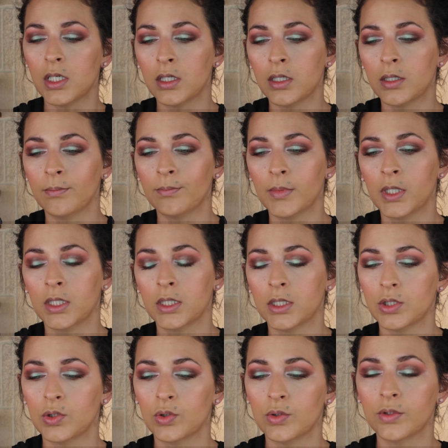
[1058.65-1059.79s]

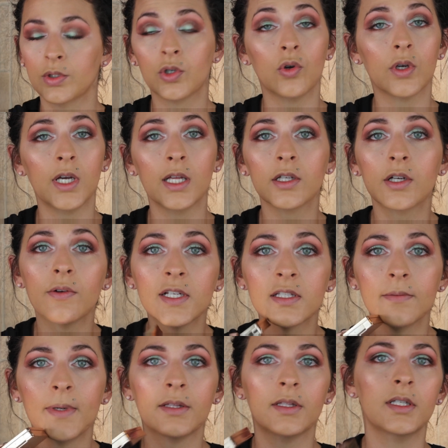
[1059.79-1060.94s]
Nicole
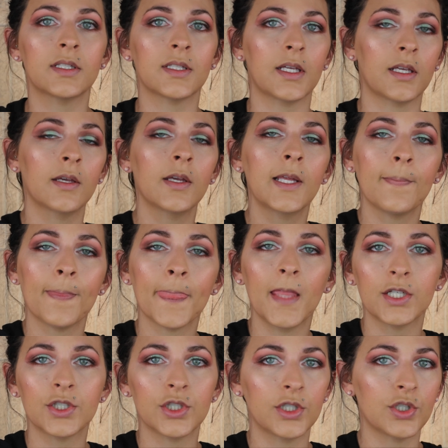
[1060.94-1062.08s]
Cutler raves about this. Like,
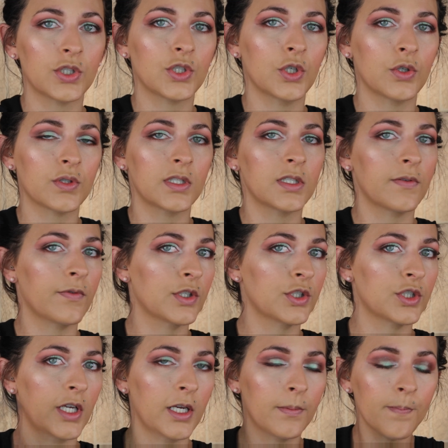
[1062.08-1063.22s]
I should have just chosen a
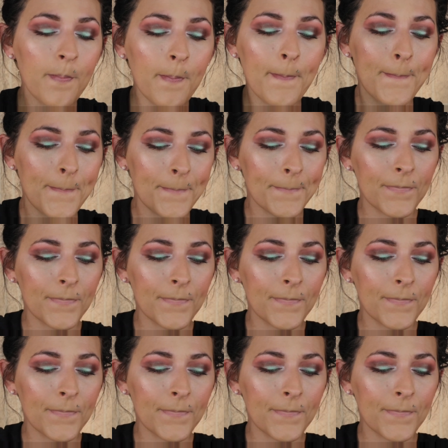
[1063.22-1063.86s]
different shade.